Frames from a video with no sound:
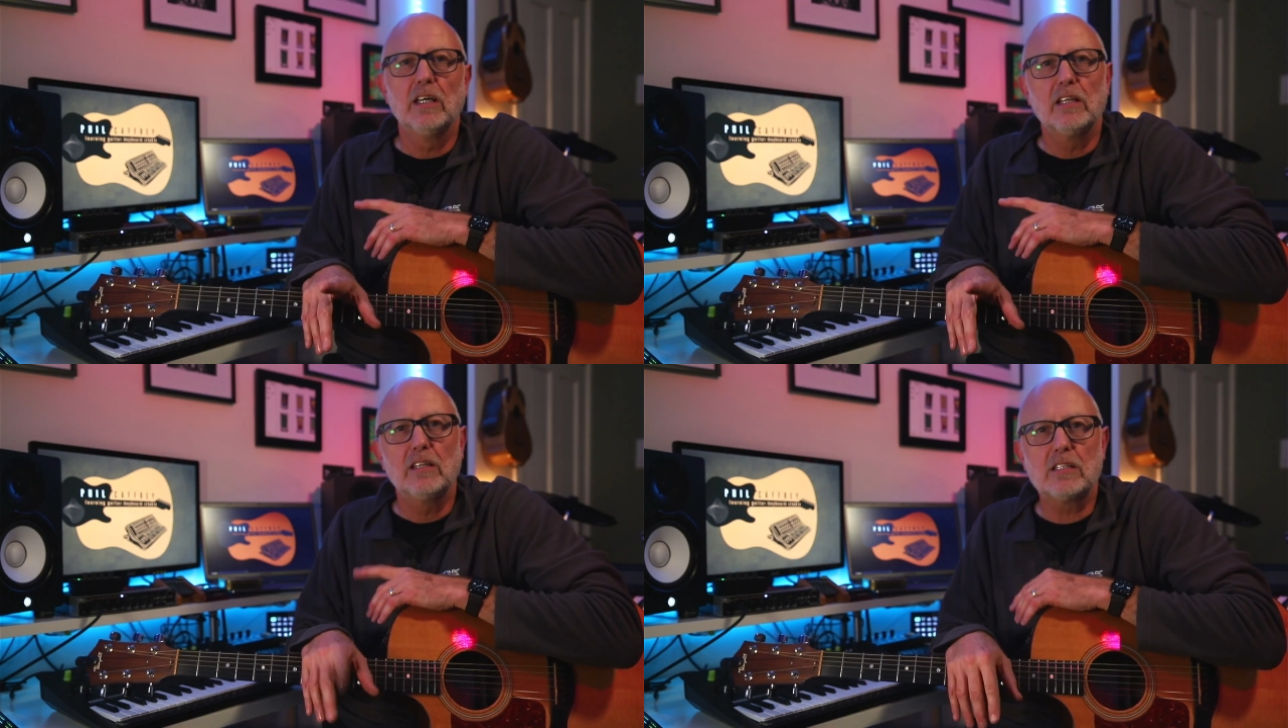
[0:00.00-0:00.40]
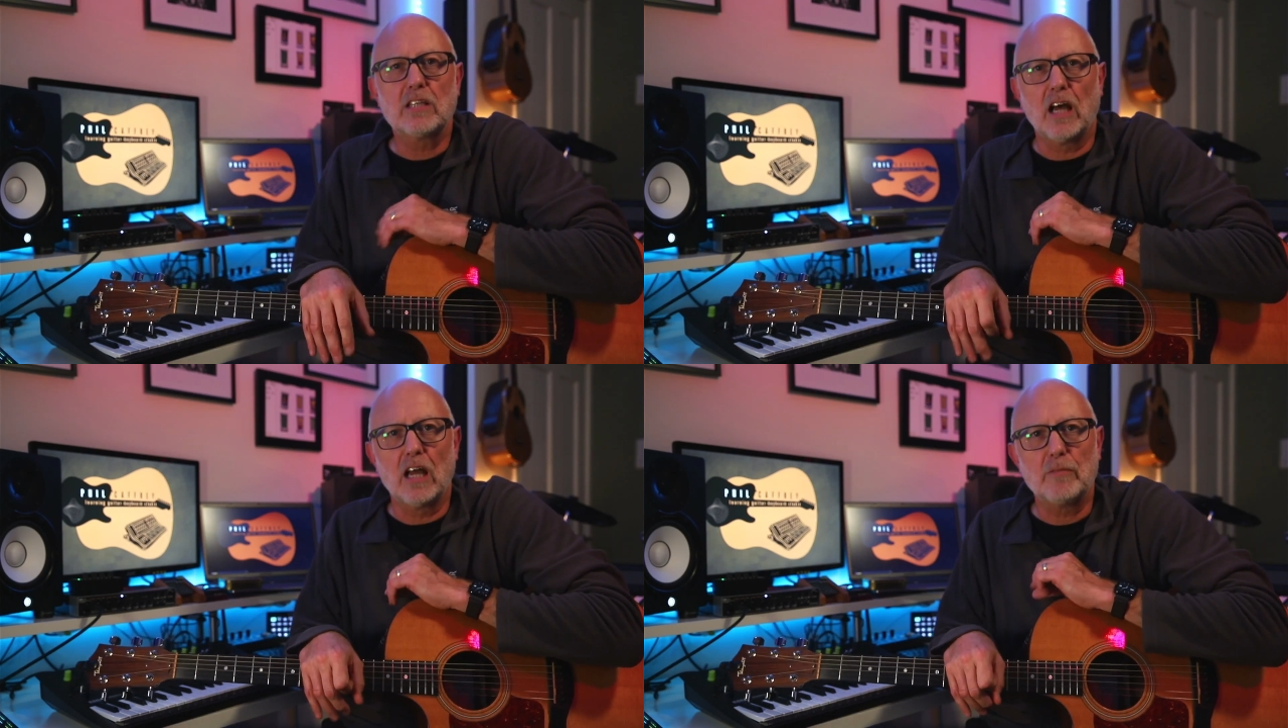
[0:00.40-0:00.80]
This
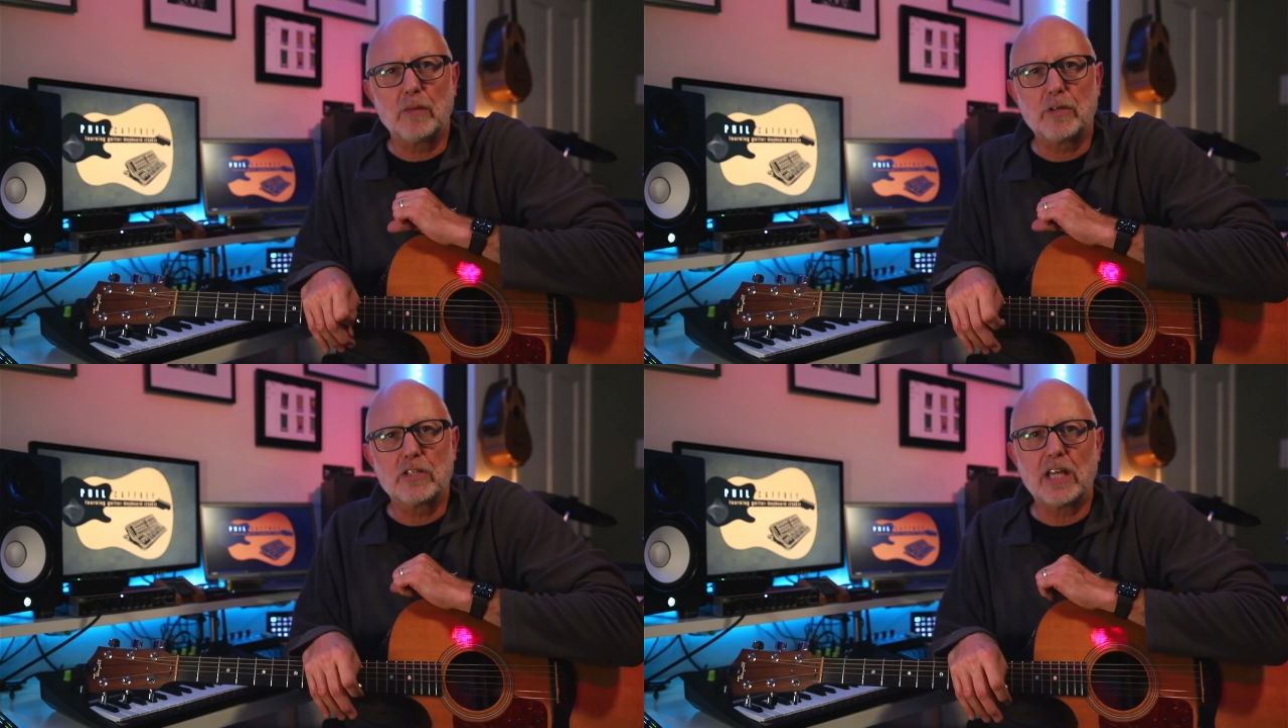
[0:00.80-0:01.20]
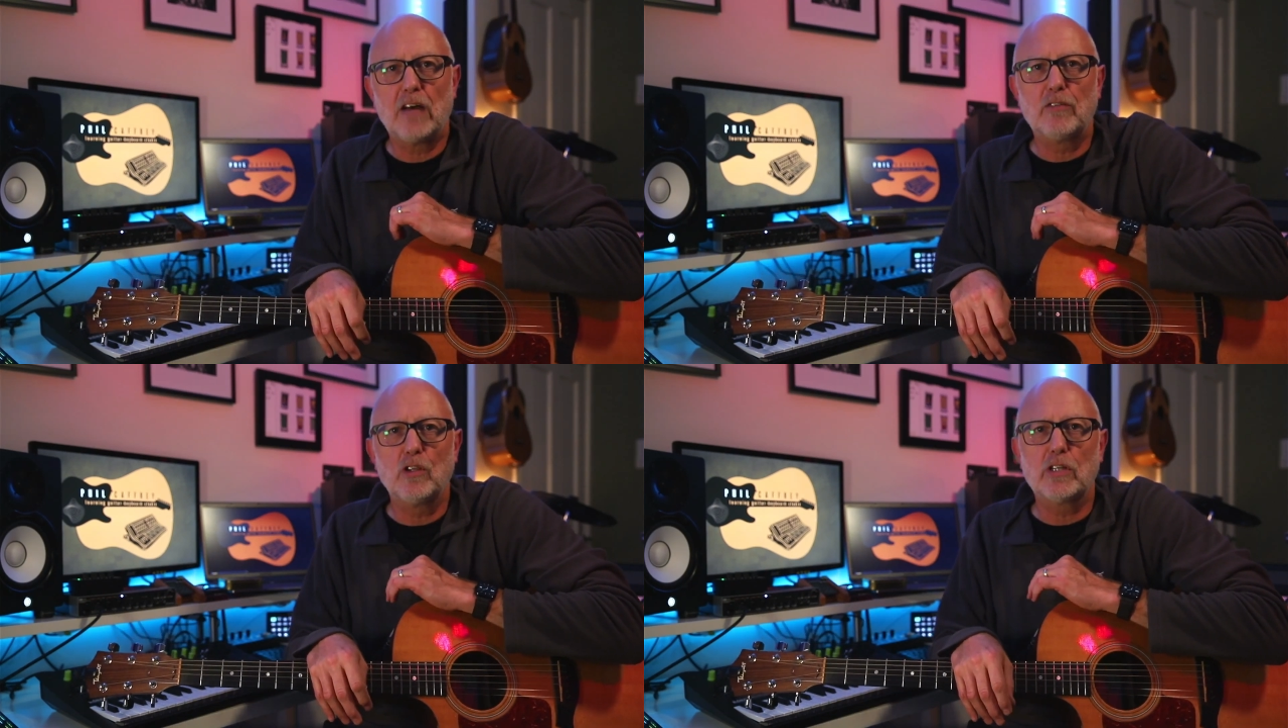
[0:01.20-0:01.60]
time I'm going to
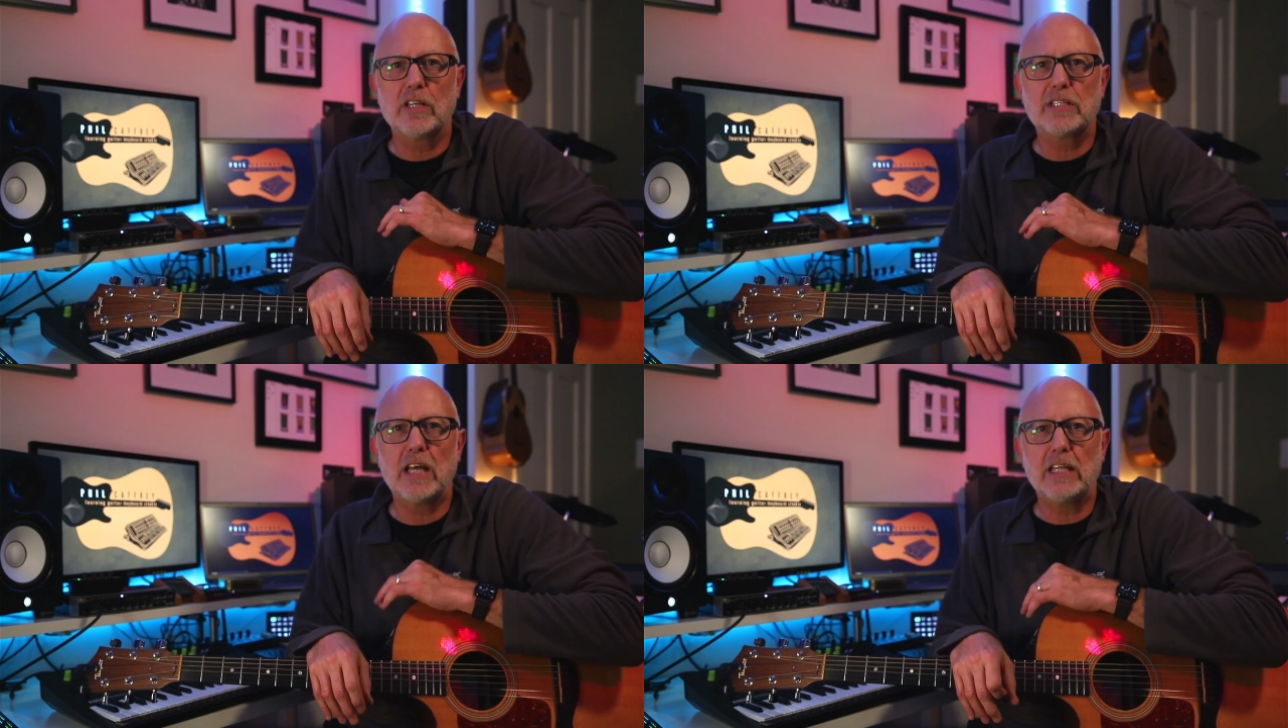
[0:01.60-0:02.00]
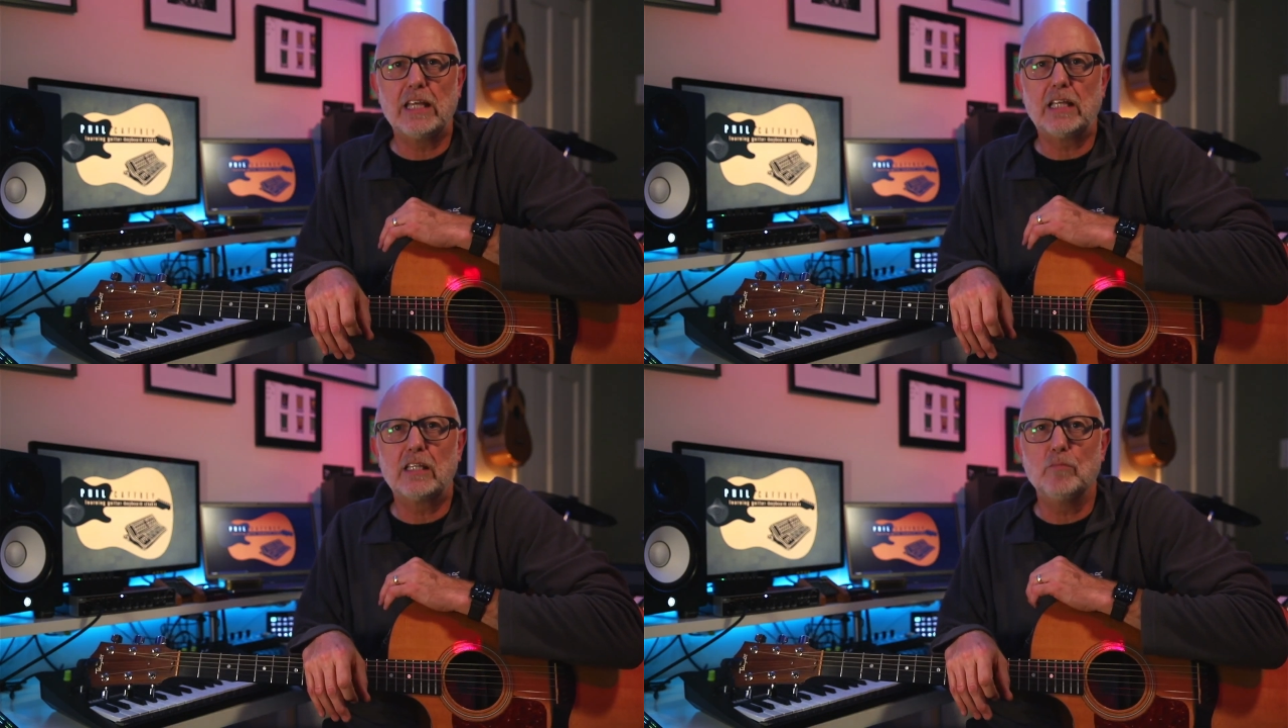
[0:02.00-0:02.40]
have a look at the
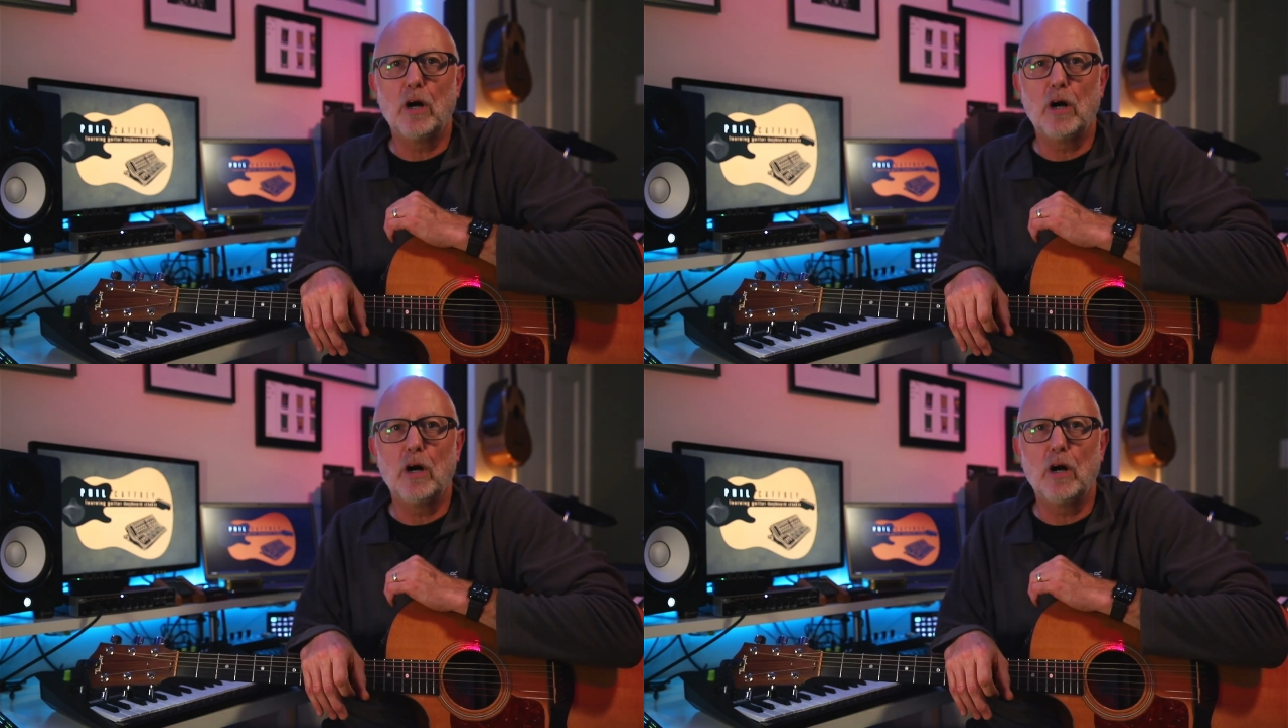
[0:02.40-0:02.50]
technique that